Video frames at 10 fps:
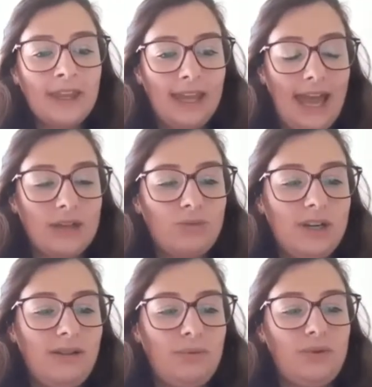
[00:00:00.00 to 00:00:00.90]
Yeah, it's
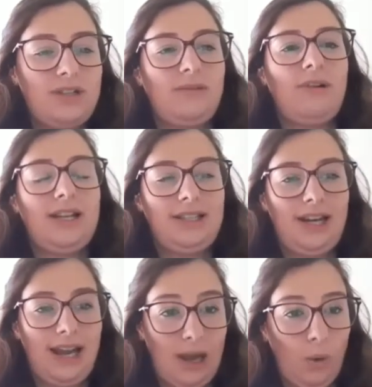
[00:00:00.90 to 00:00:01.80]
really important that we're
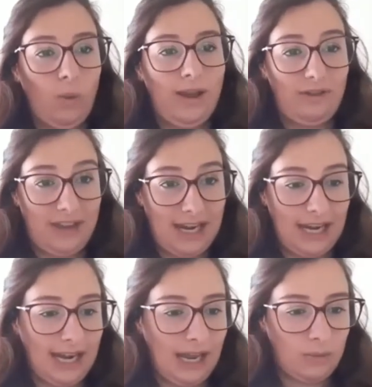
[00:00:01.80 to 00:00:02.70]
asking how we're
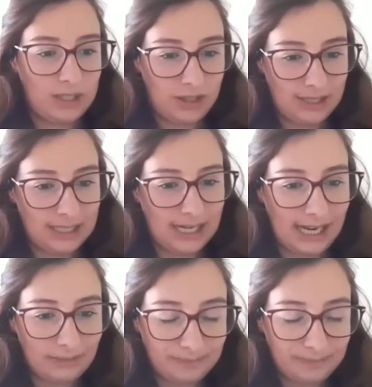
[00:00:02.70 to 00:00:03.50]
feeling and how we're doing today.